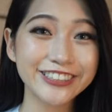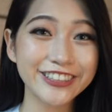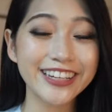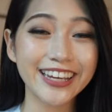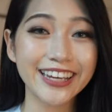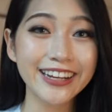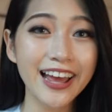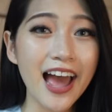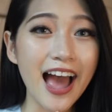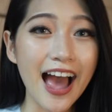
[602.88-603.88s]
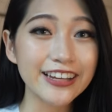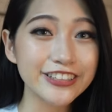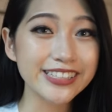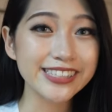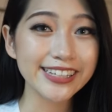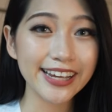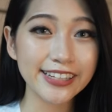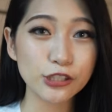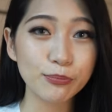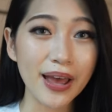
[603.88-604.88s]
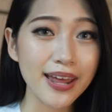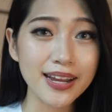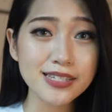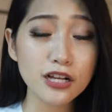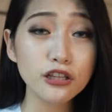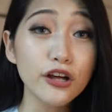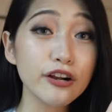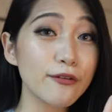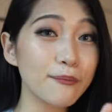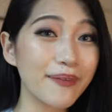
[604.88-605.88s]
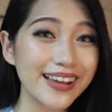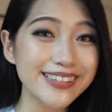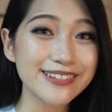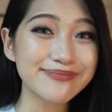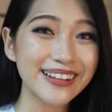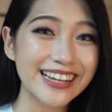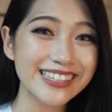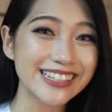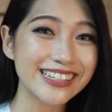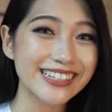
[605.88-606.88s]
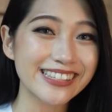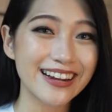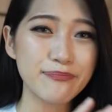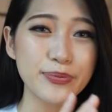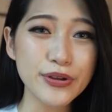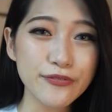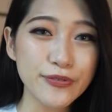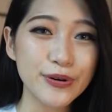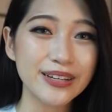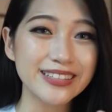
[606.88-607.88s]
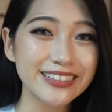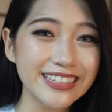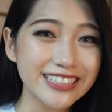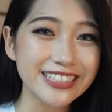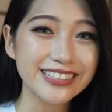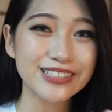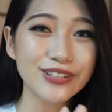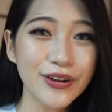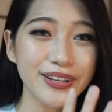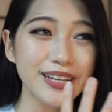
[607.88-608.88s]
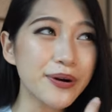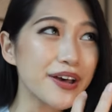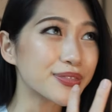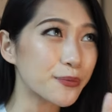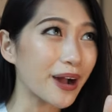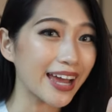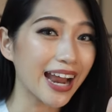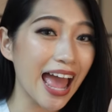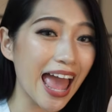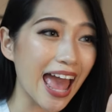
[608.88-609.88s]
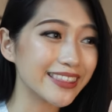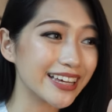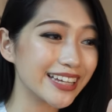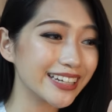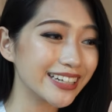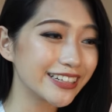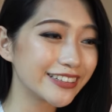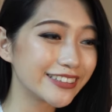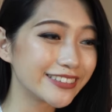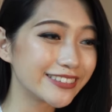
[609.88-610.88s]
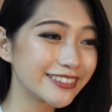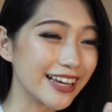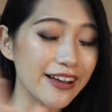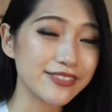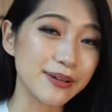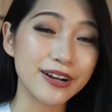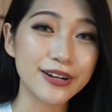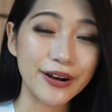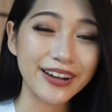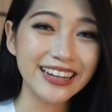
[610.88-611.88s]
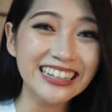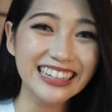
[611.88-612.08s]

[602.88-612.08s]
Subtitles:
tuning in, as you can see, Japan has a lot of amazing places that are beautiful and delicious and totally worth the wait. And then they have some that are not.